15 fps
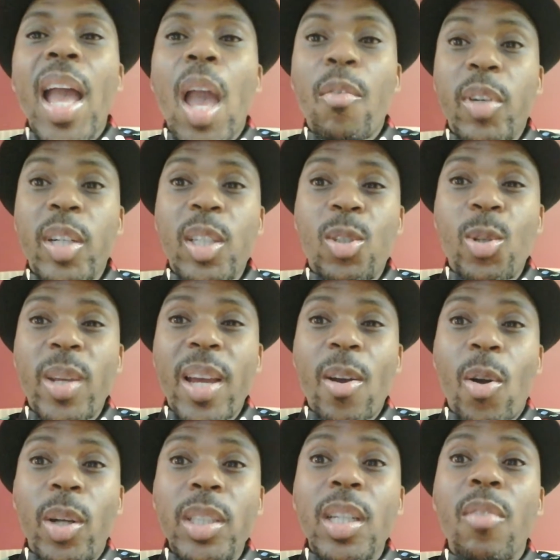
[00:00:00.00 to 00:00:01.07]
a
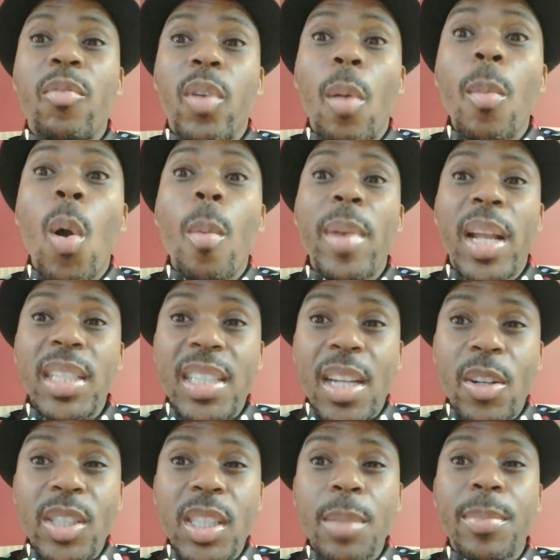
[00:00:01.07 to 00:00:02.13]
42-year-old from Umlazi
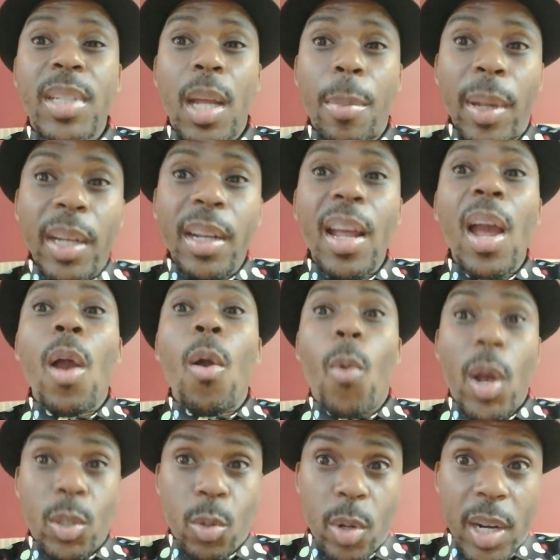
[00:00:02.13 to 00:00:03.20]
Township, Durban,
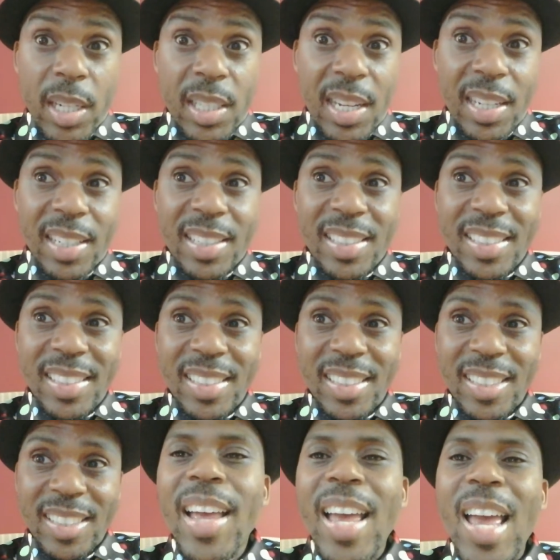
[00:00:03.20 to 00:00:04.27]
KwaZulu-Natal.
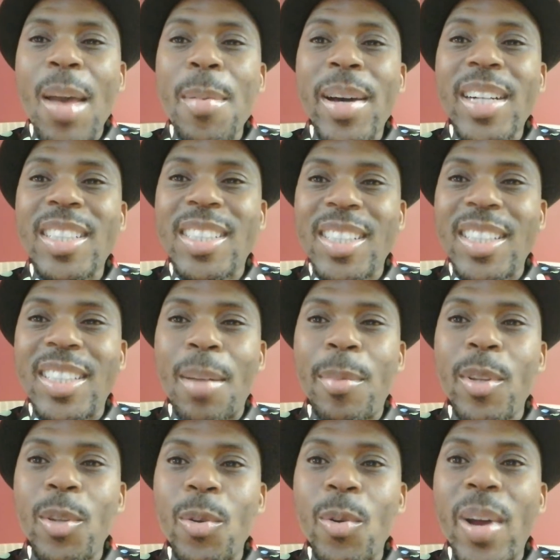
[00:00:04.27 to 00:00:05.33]

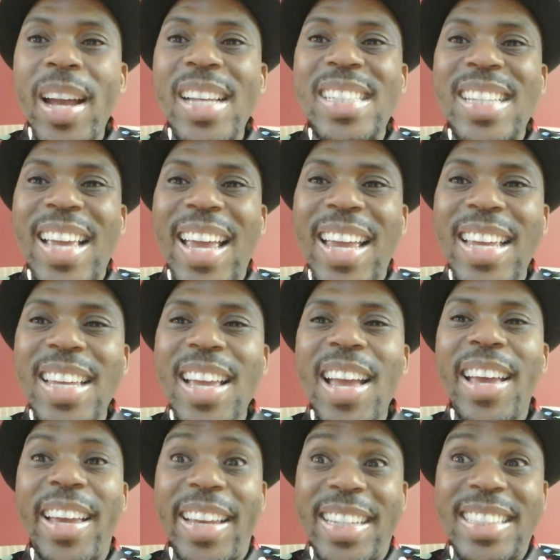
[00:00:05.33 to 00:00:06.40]

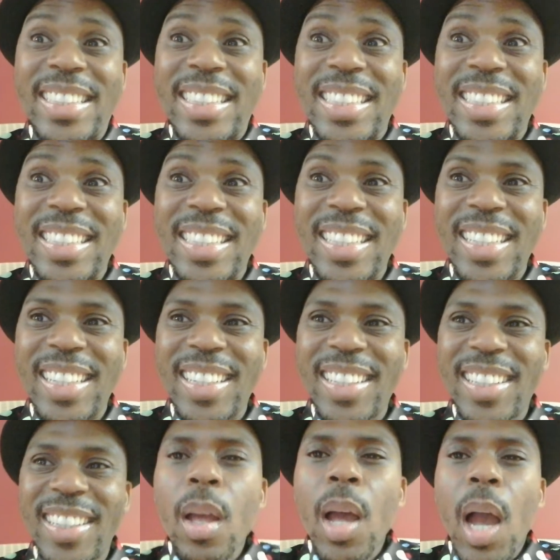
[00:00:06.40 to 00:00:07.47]
MRGWSA8.
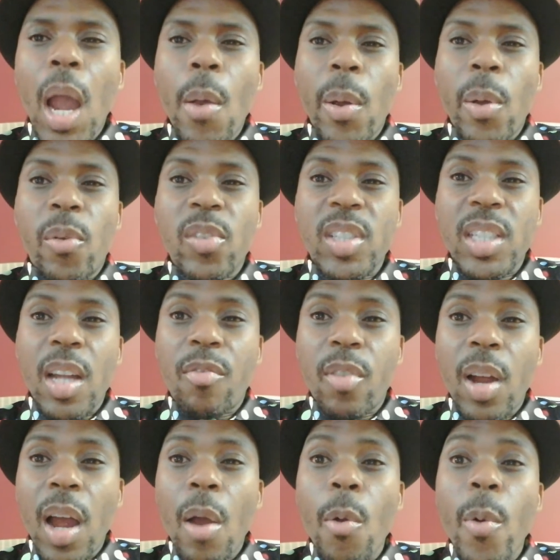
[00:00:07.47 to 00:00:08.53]
I work for Staff
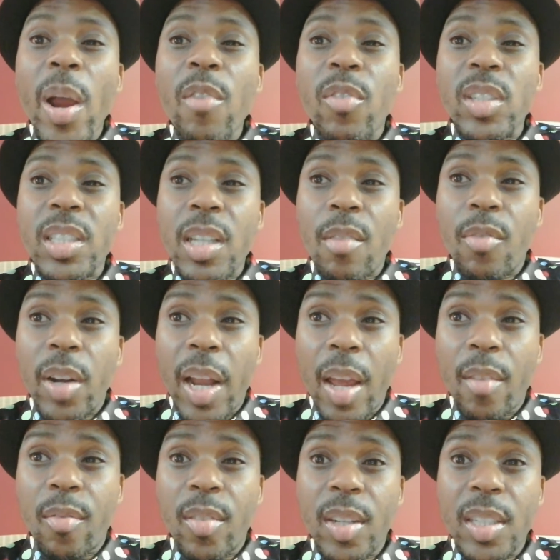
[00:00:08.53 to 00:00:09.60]
for
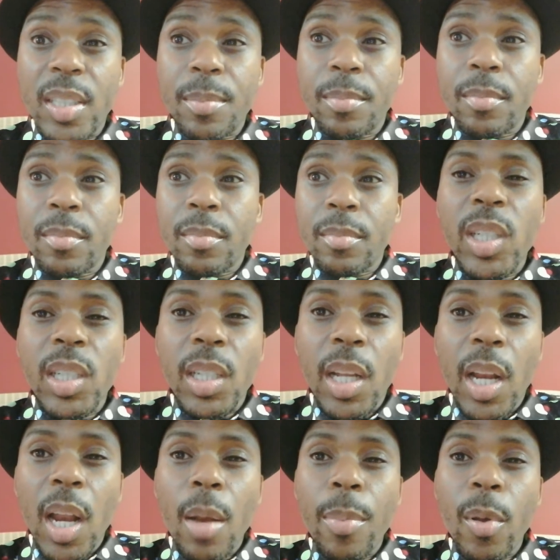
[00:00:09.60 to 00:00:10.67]
Life, which is
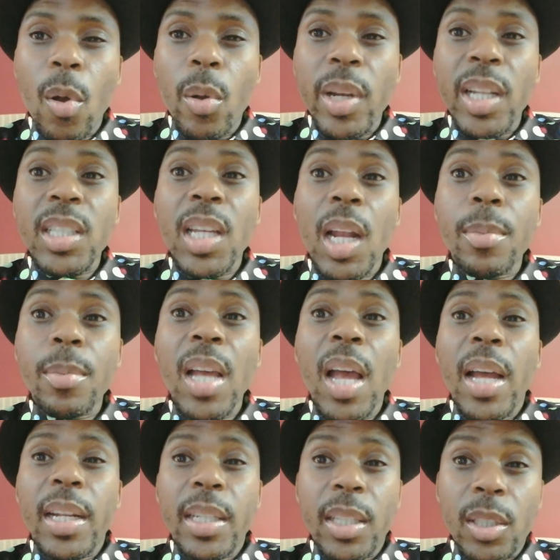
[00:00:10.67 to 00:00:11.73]
an NPO that helps
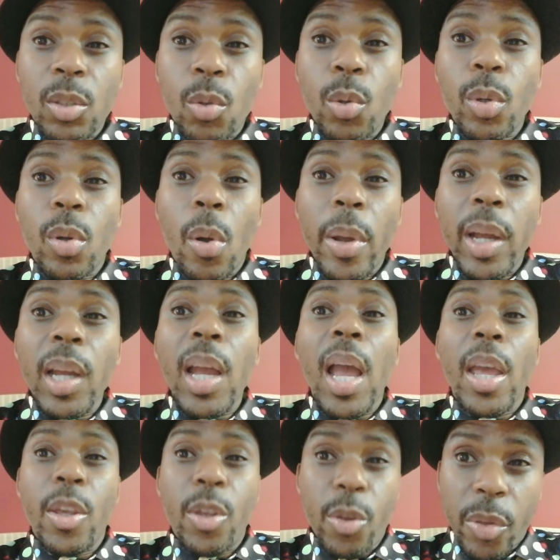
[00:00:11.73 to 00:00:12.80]
the school-going
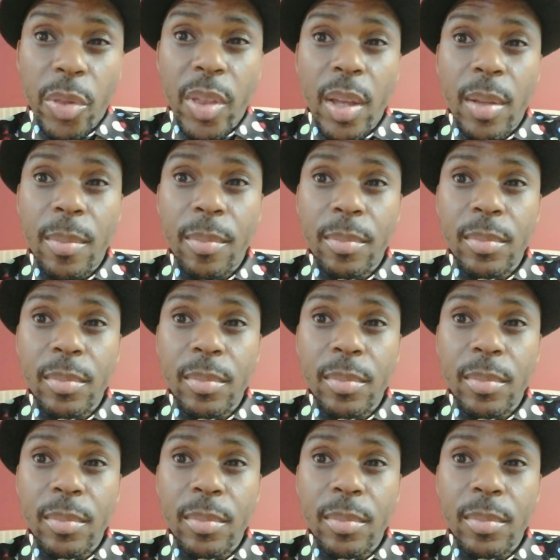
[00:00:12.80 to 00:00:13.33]
youth.